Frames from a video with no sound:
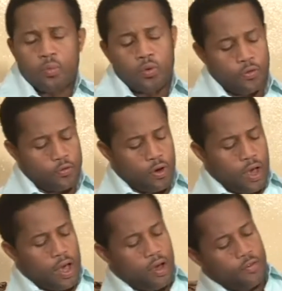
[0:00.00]
Prof, you
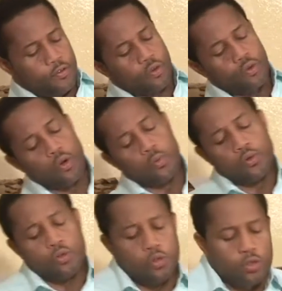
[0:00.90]
have a good
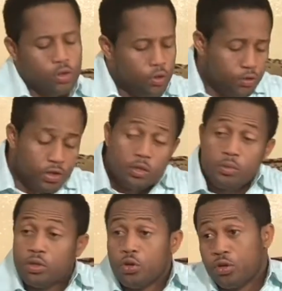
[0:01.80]
opportunity of
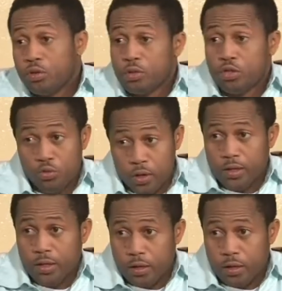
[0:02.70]
redeeming your image right